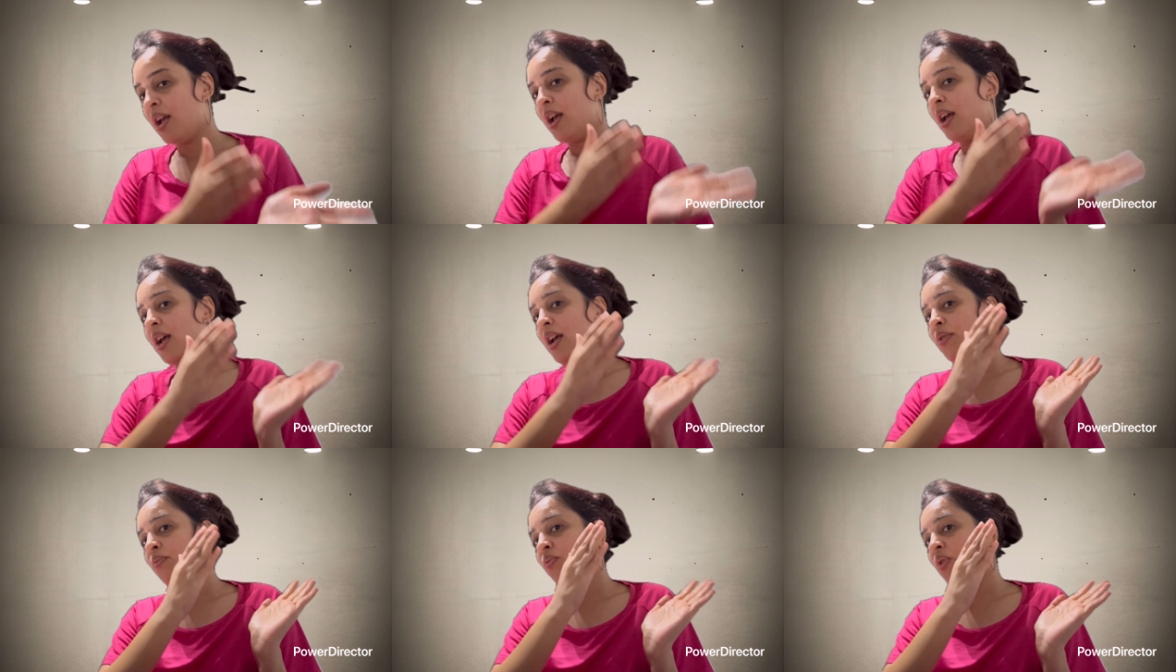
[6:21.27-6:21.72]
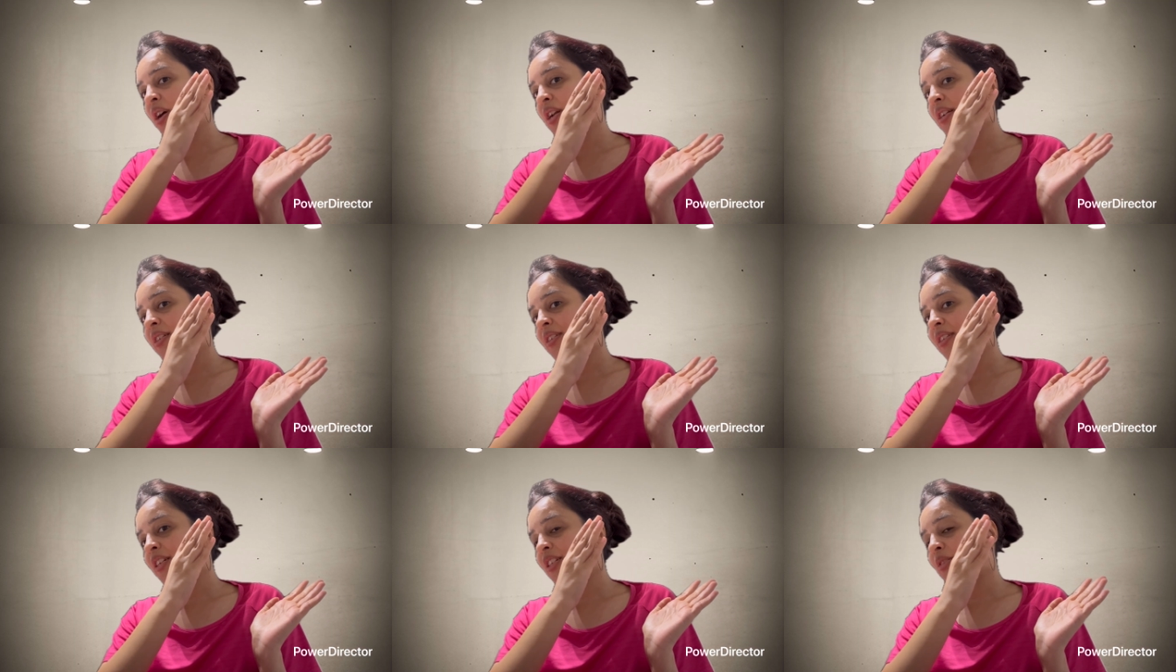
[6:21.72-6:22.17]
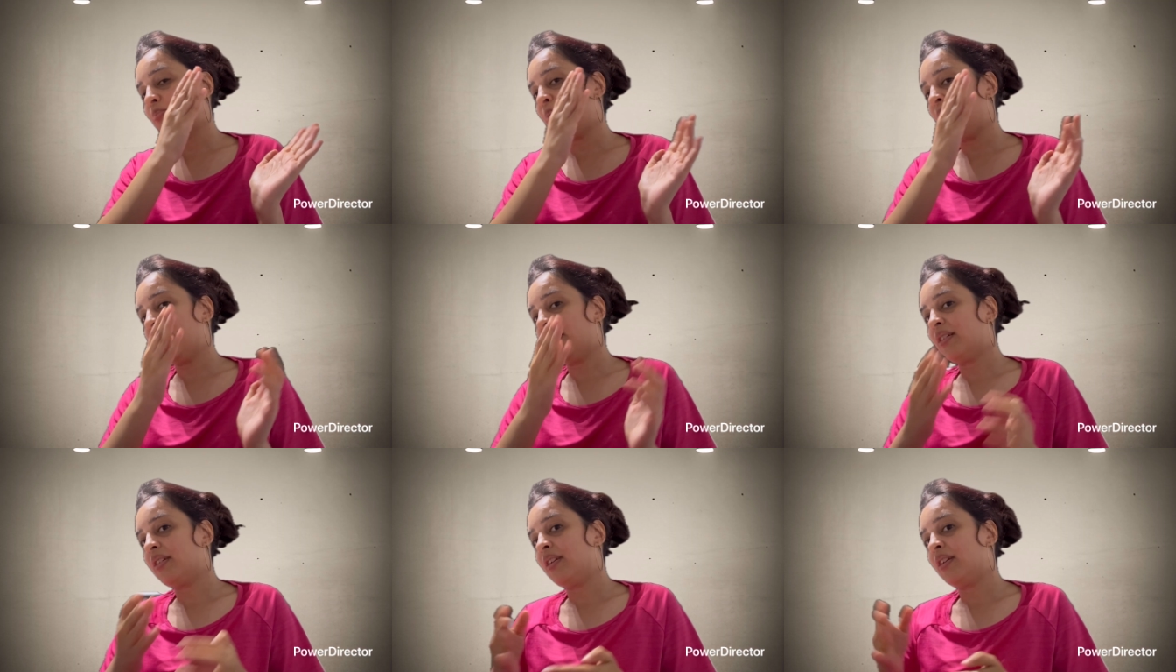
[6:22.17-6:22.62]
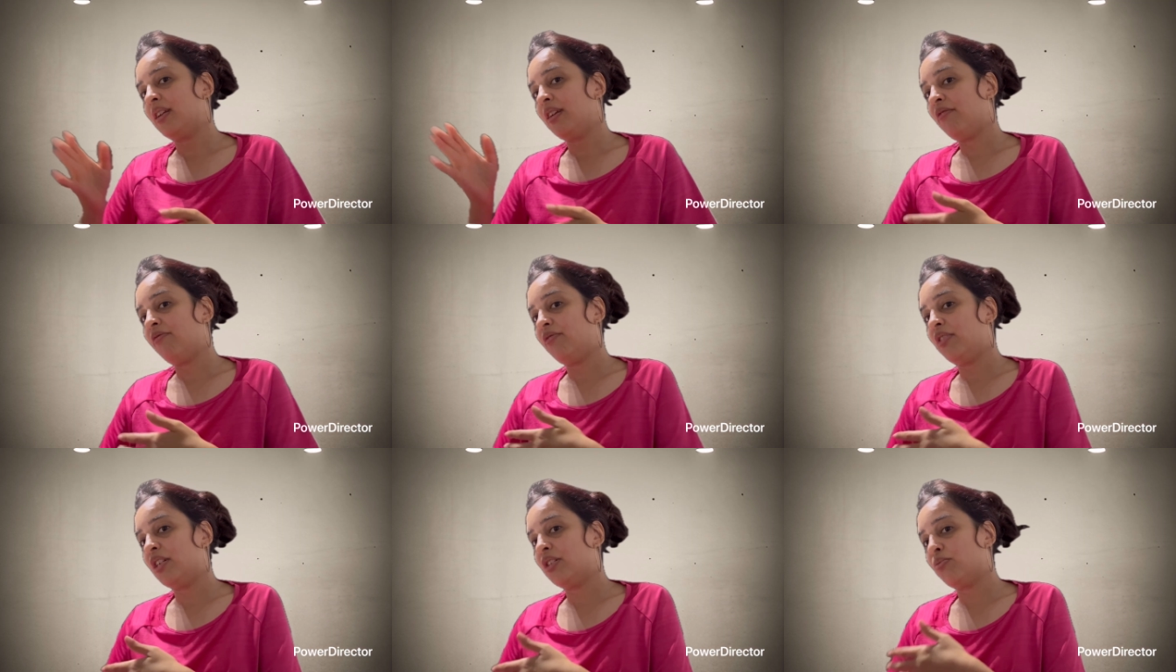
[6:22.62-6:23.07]
and what is expected
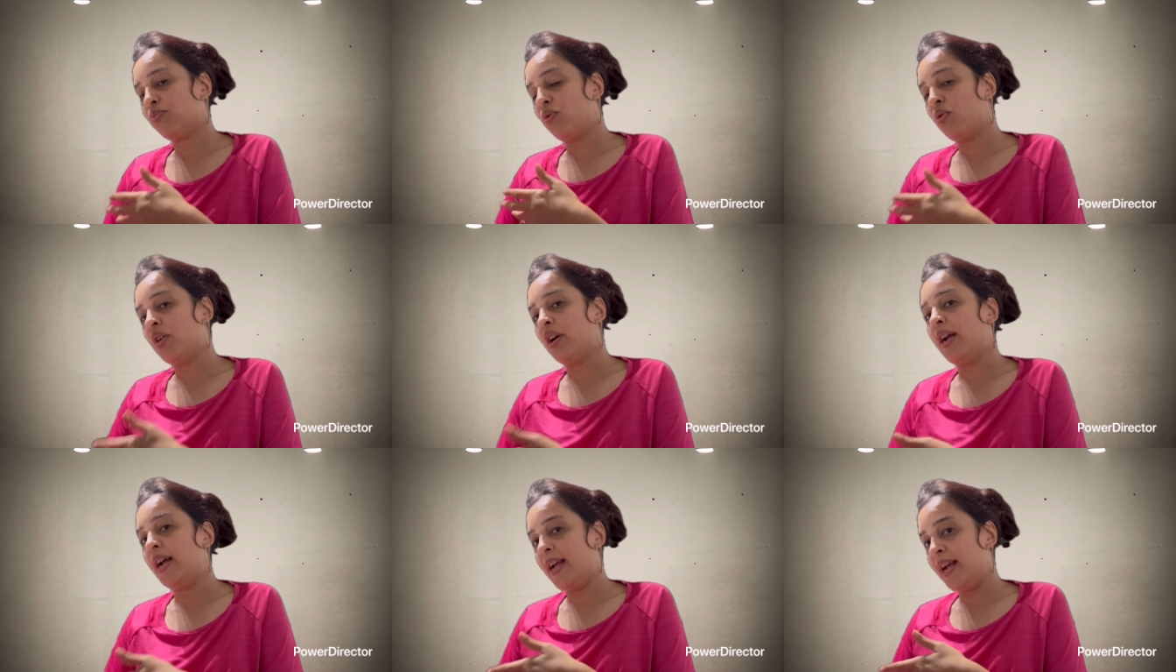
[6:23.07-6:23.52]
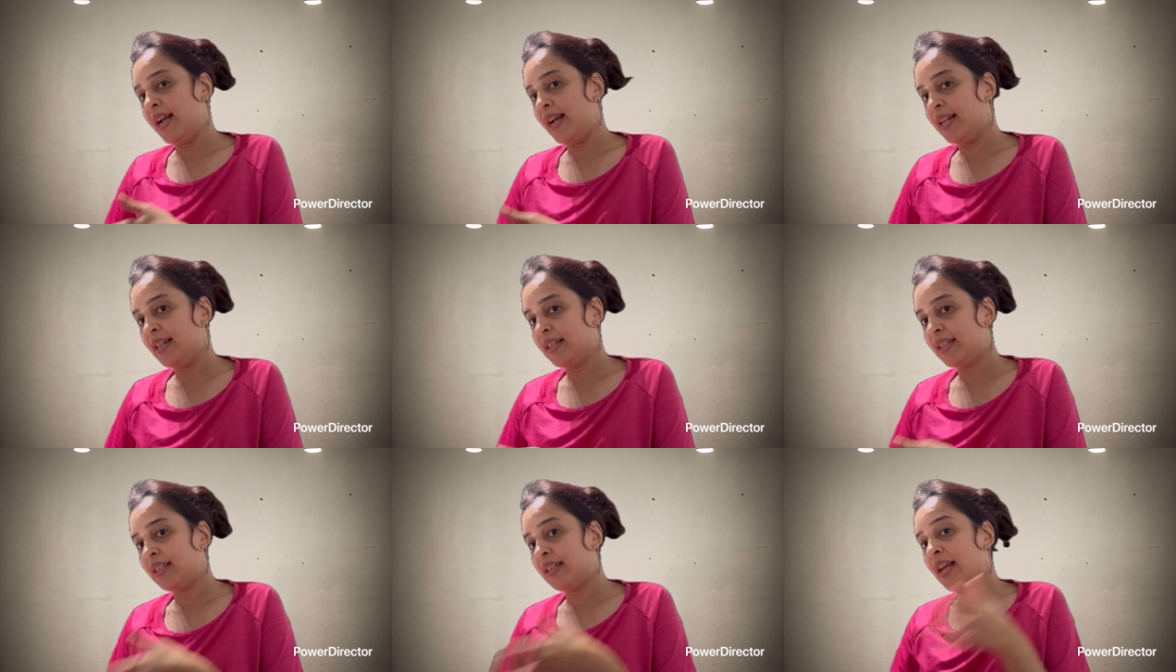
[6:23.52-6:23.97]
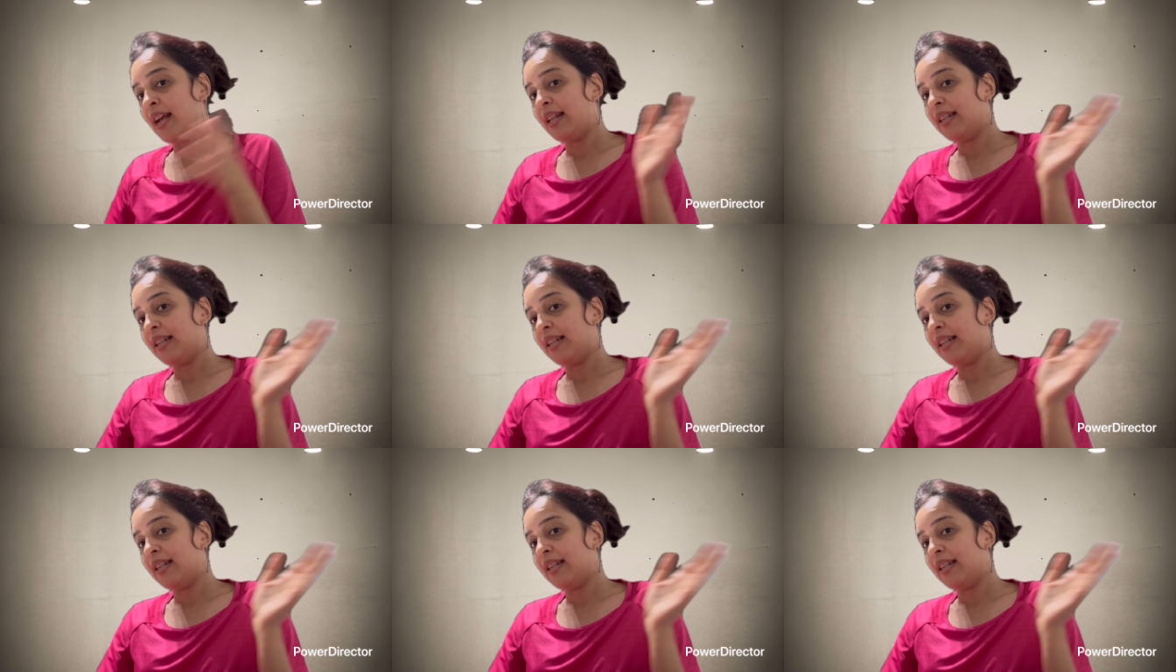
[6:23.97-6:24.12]
if this war ends,